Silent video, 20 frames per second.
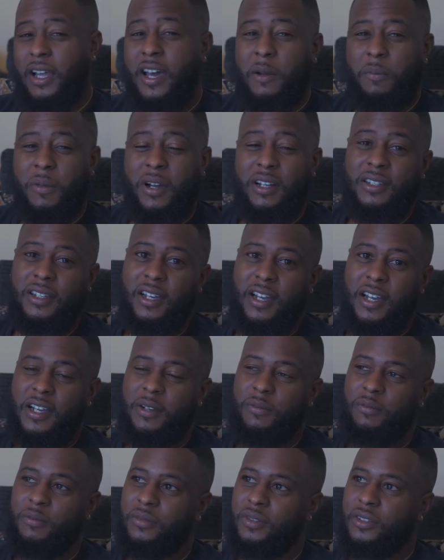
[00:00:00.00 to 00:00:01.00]
a lot of my
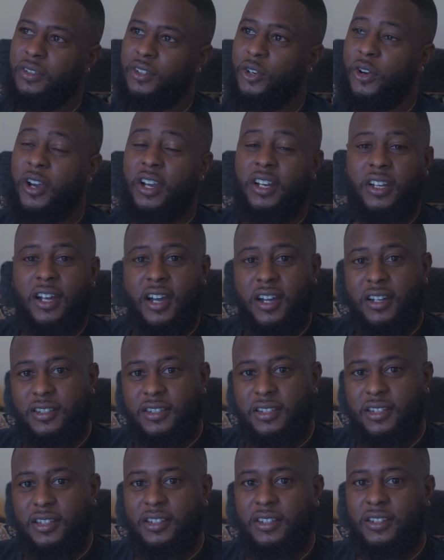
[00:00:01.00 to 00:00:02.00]
time creating
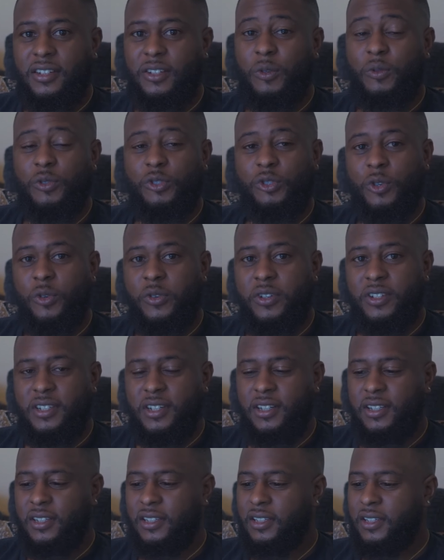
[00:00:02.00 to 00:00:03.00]
content, doing
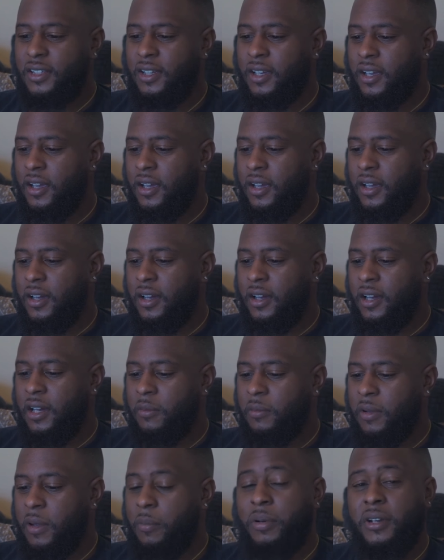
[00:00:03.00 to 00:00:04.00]
storytelling,
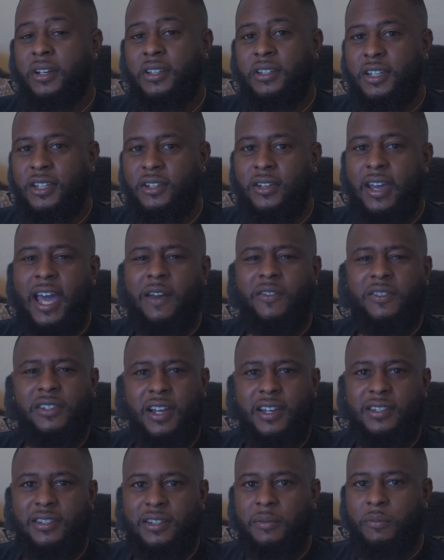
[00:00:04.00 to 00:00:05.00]
and putting together
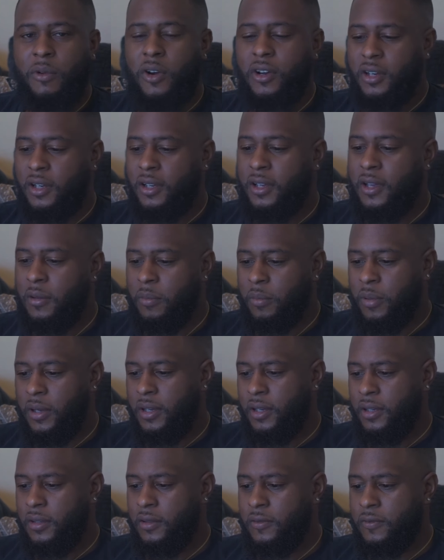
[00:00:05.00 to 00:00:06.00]
advertising and marketing
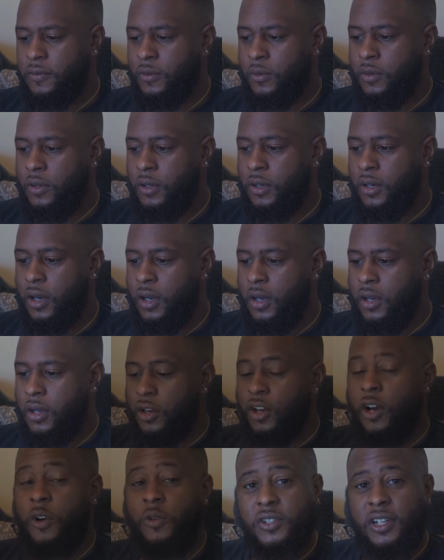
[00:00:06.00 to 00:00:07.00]
campaigns for
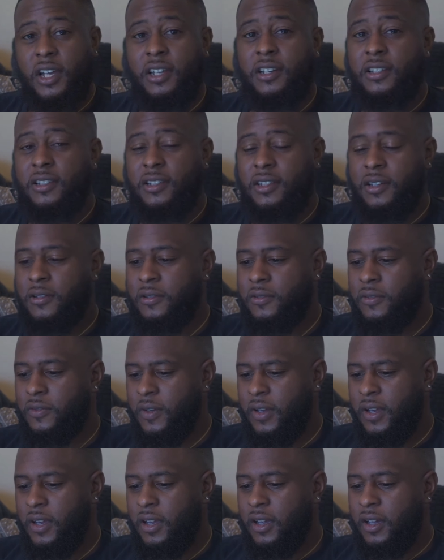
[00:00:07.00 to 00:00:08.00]
COSIGN itself,
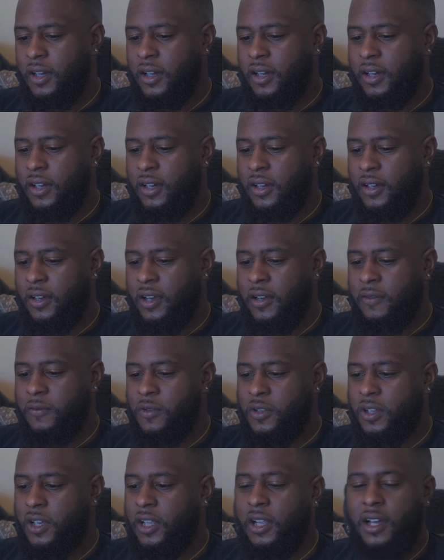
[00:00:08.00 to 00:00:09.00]
and
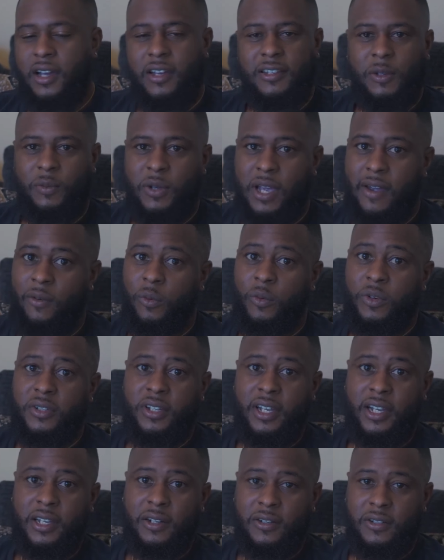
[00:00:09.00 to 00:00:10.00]
for the clients that we have on
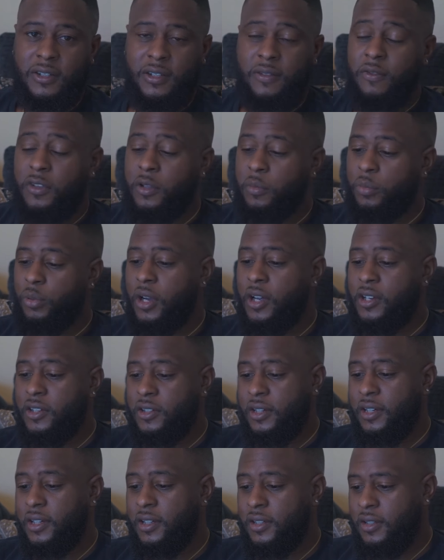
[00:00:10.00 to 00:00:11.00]
retainers, and for the
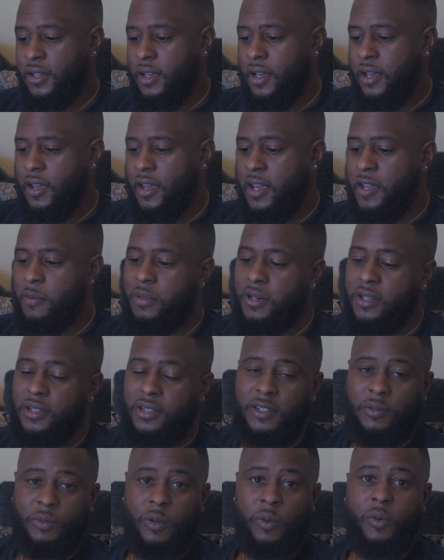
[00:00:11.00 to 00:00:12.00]
projects and
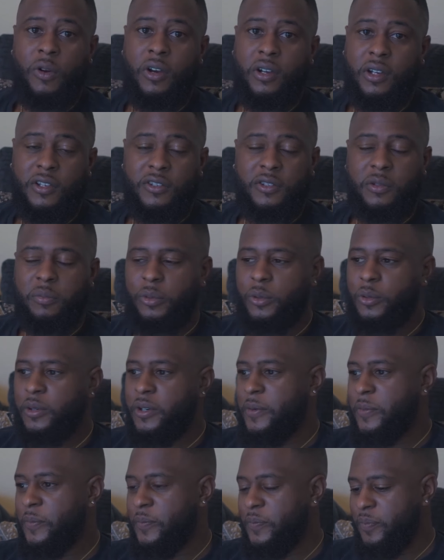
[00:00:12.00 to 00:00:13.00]
businesses we work and
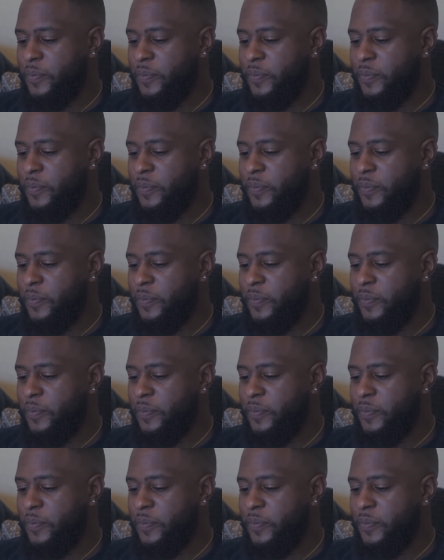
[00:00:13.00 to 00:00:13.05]
support.